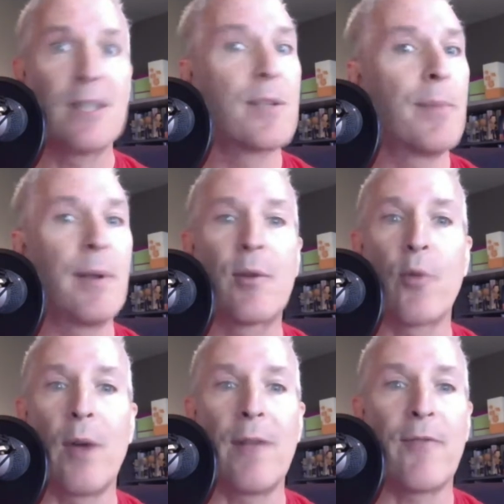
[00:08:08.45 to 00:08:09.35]
is going to be
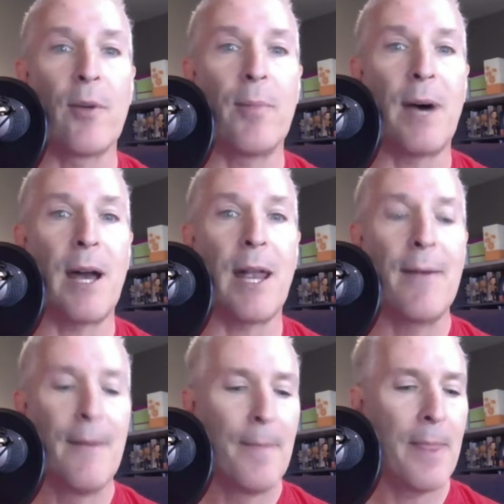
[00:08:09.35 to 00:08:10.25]
great for your
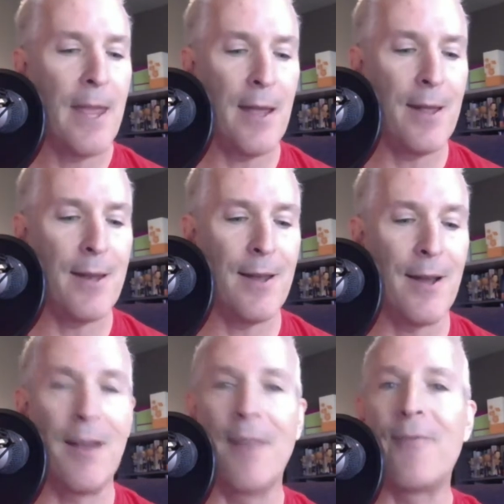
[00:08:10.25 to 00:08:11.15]
body. And
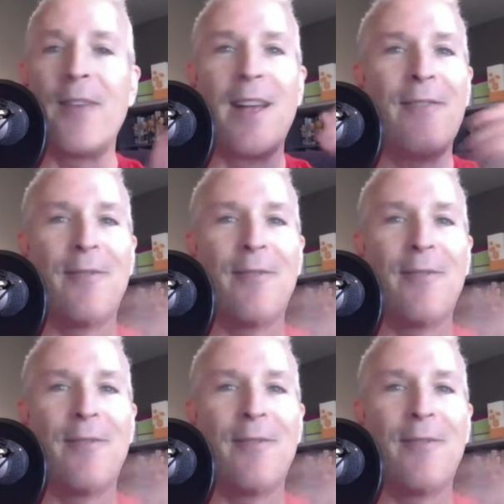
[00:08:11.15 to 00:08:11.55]
uh, if it,